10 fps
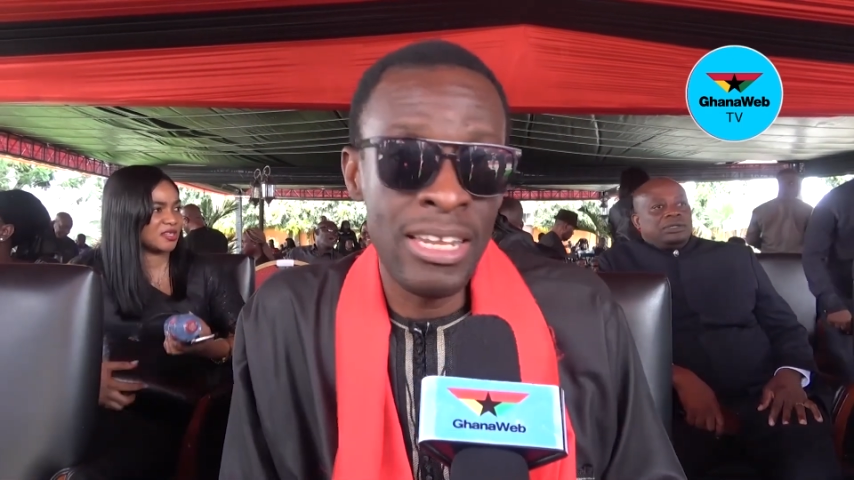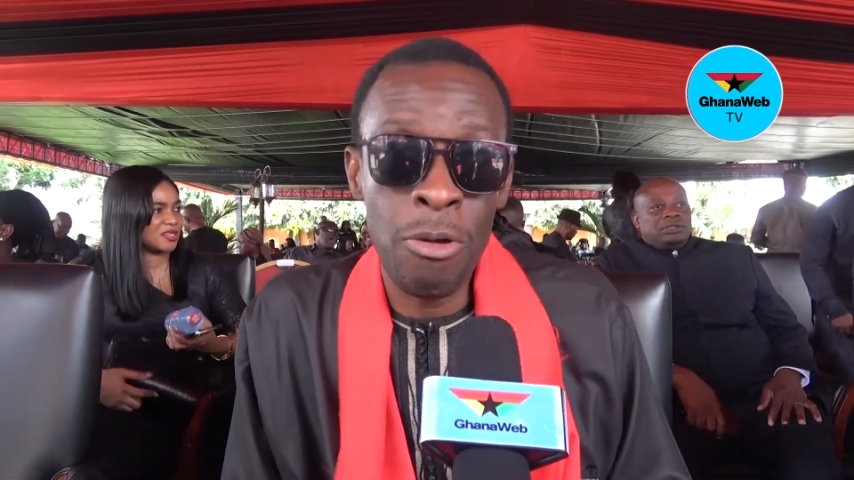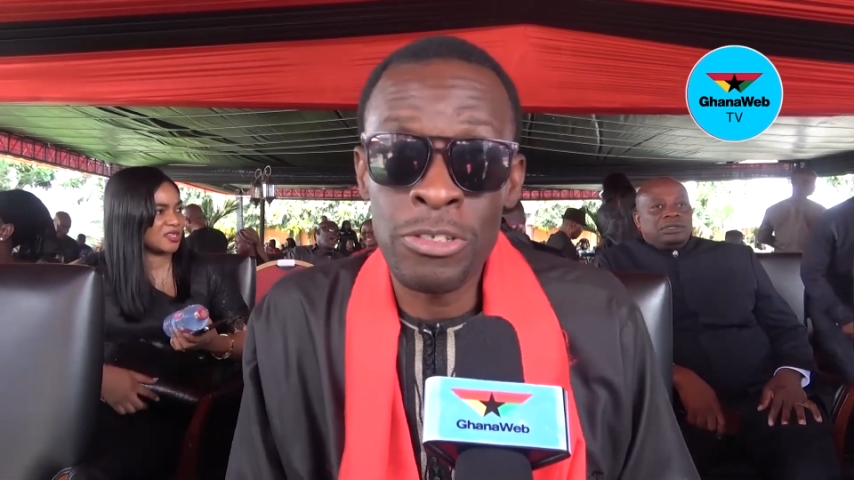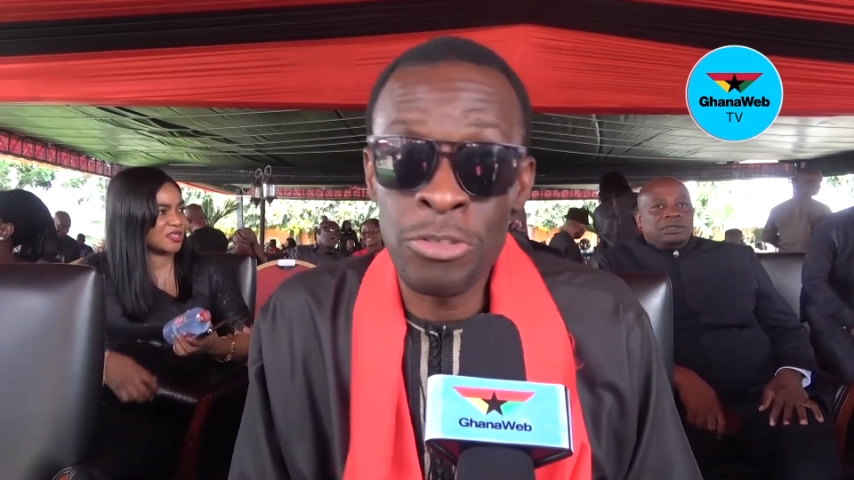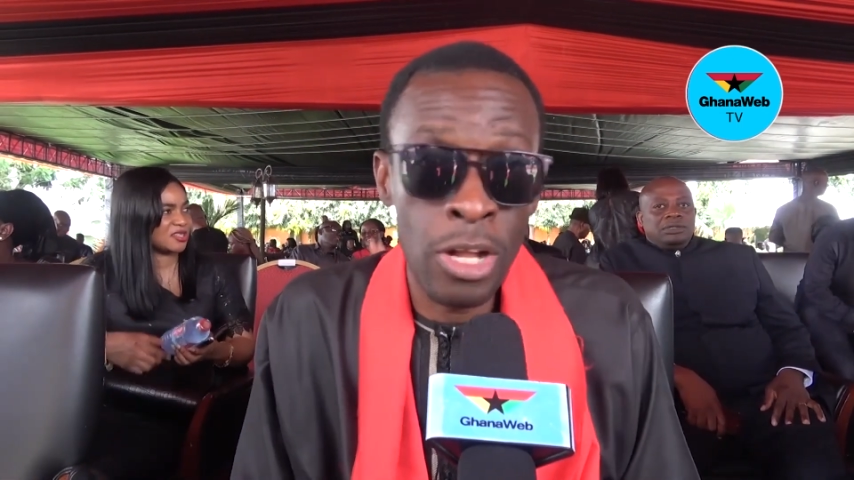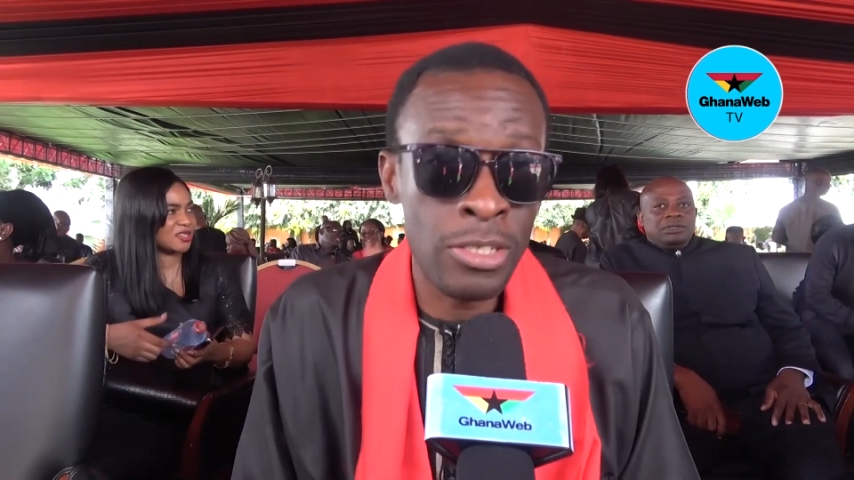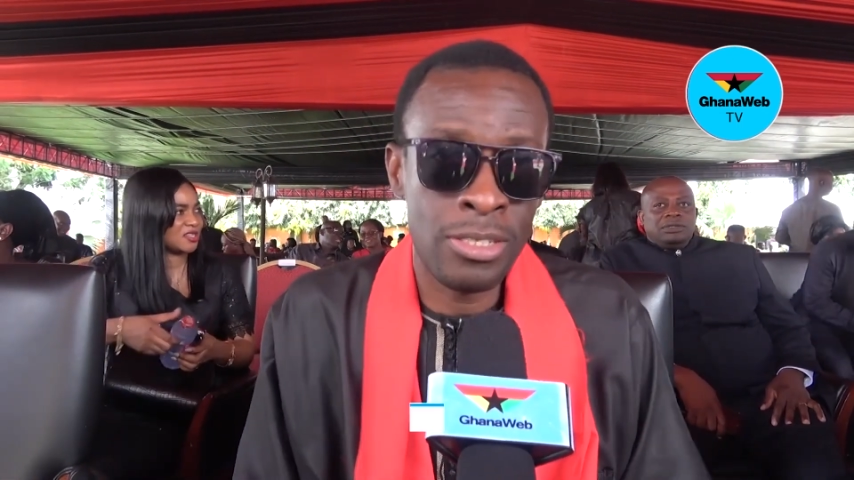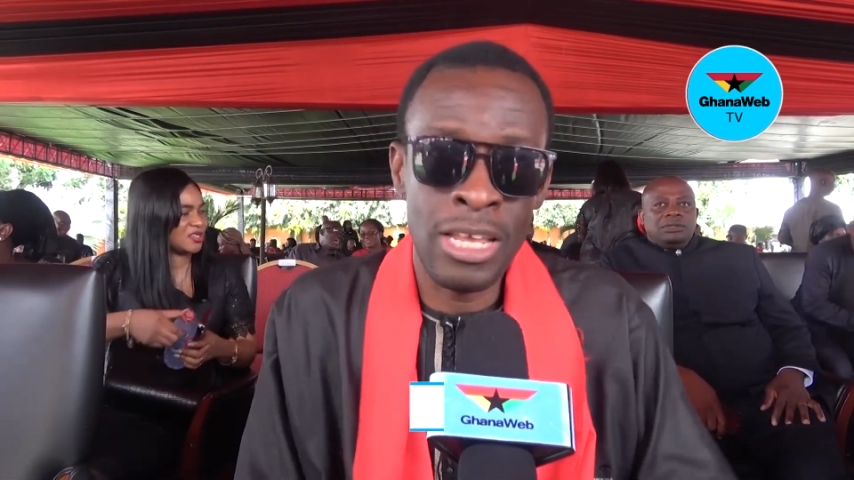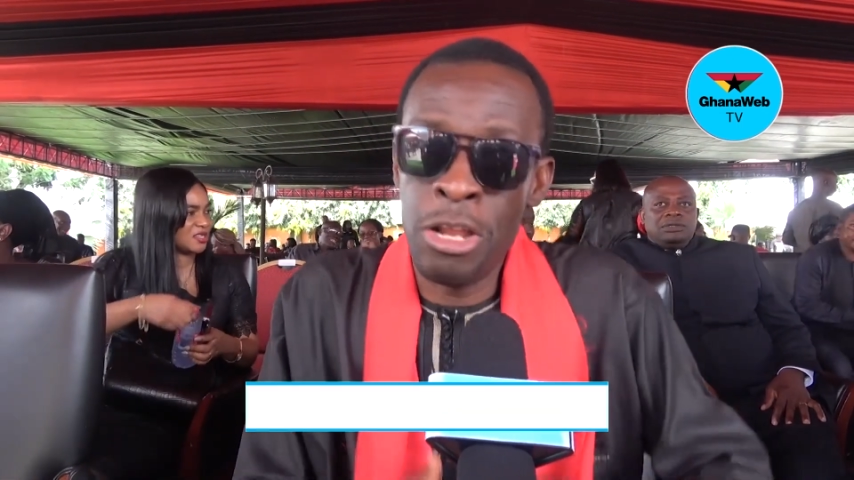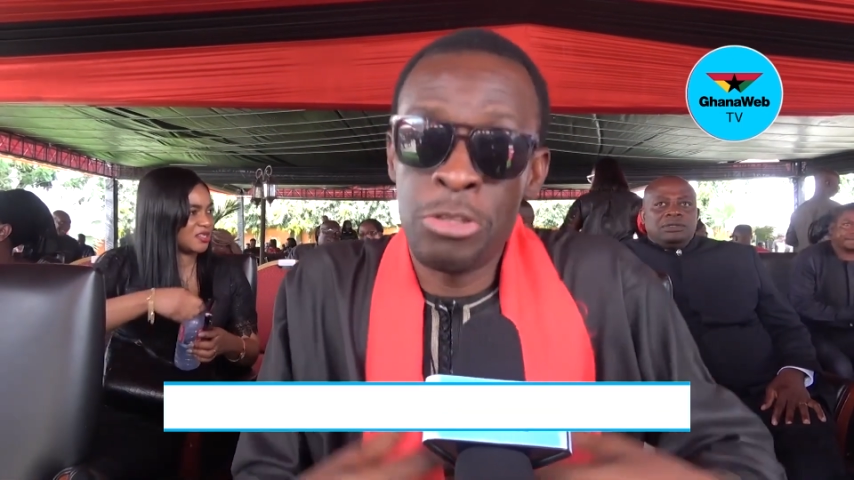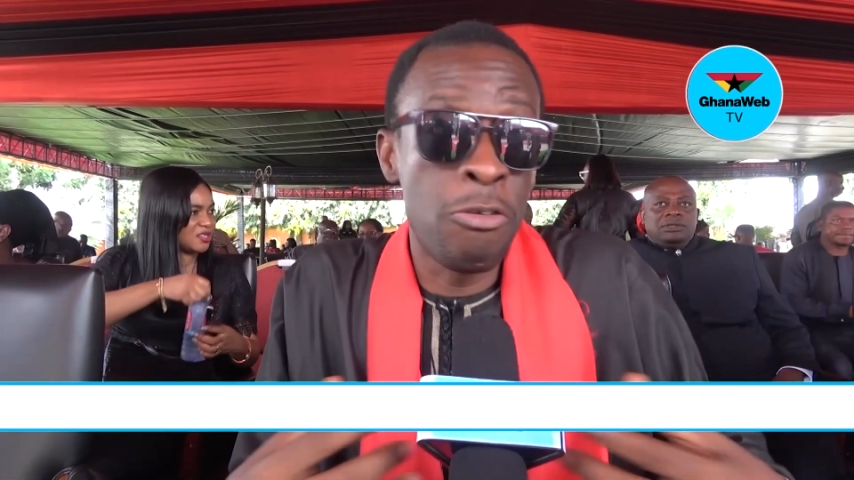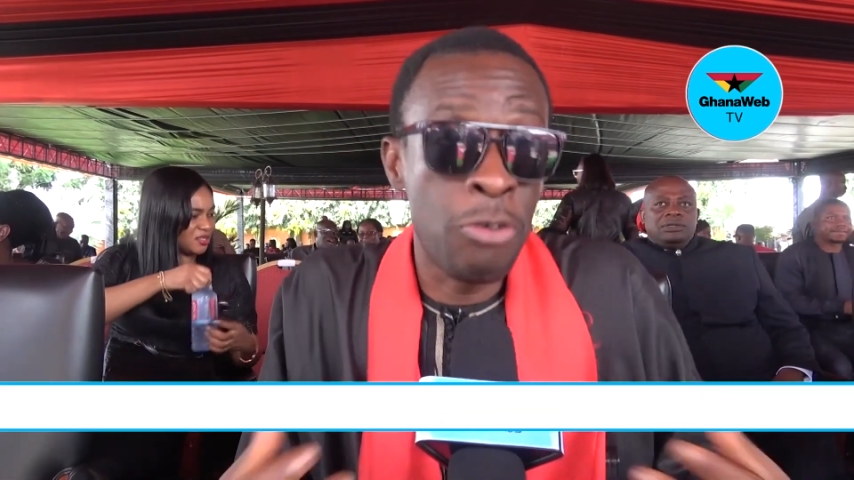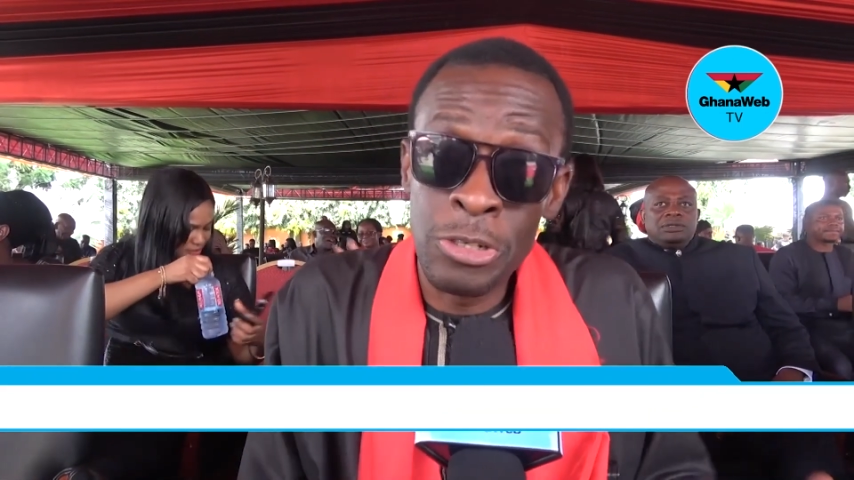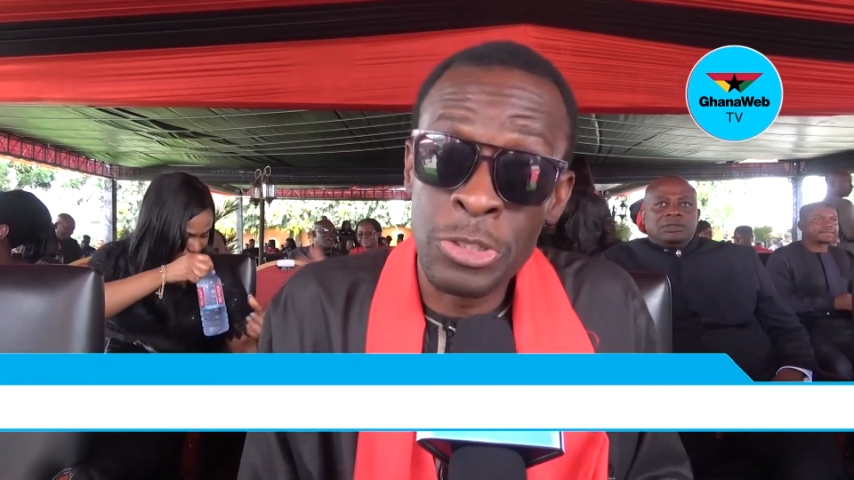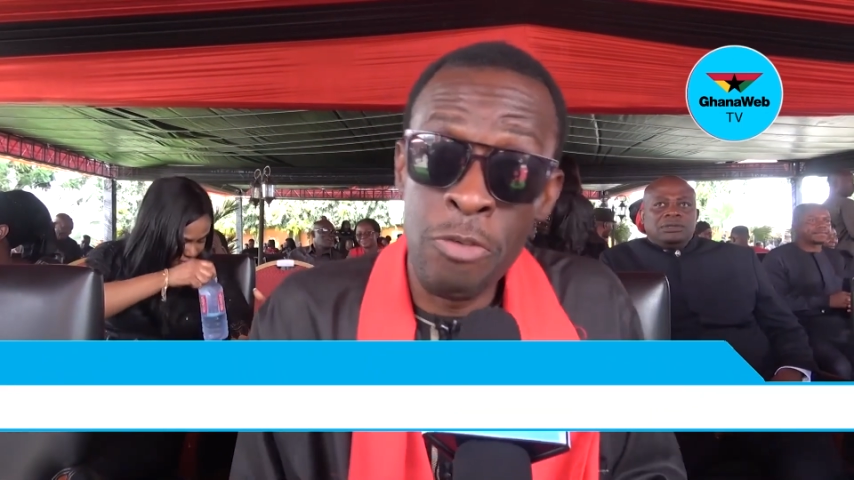there was not a lot of
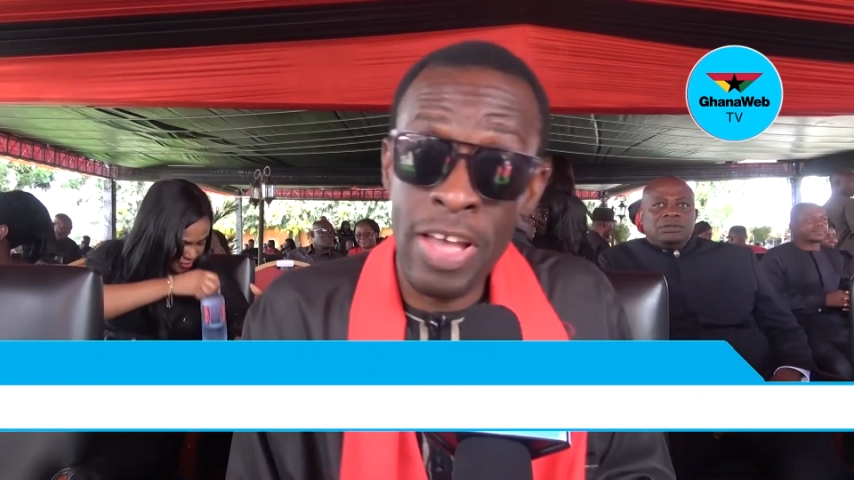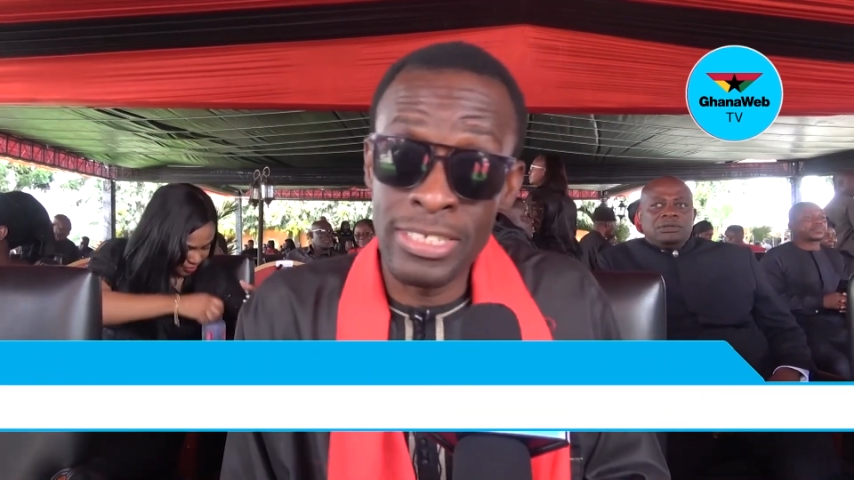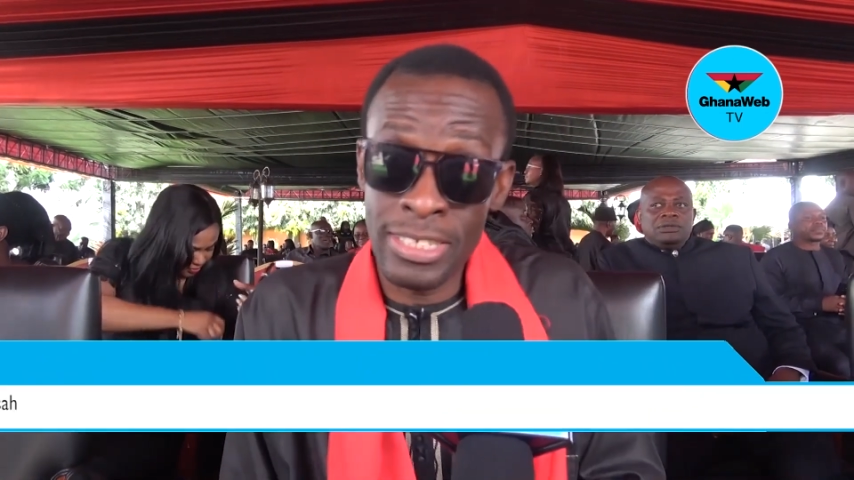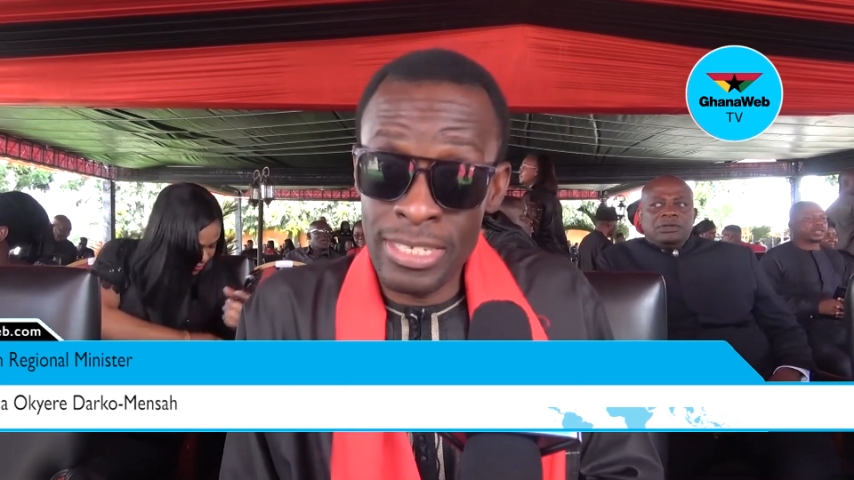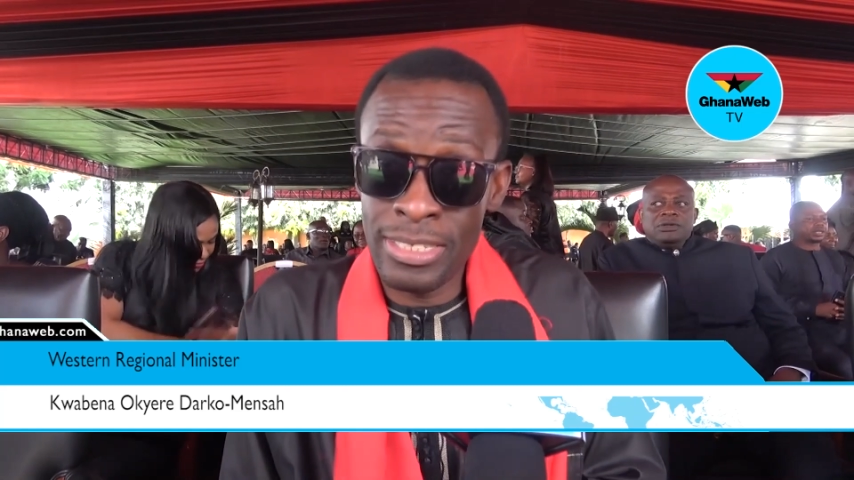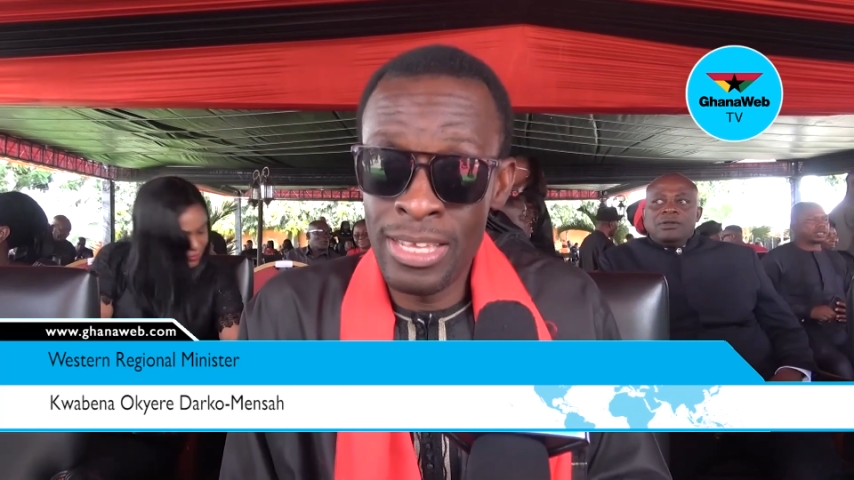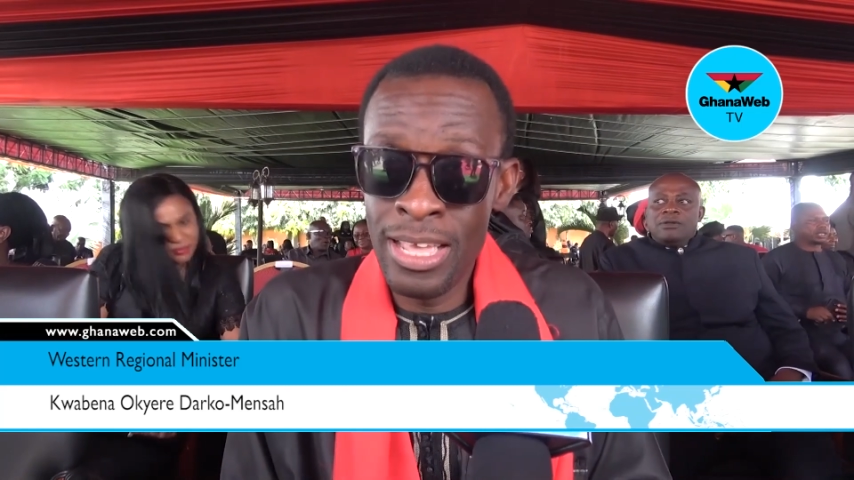controversies.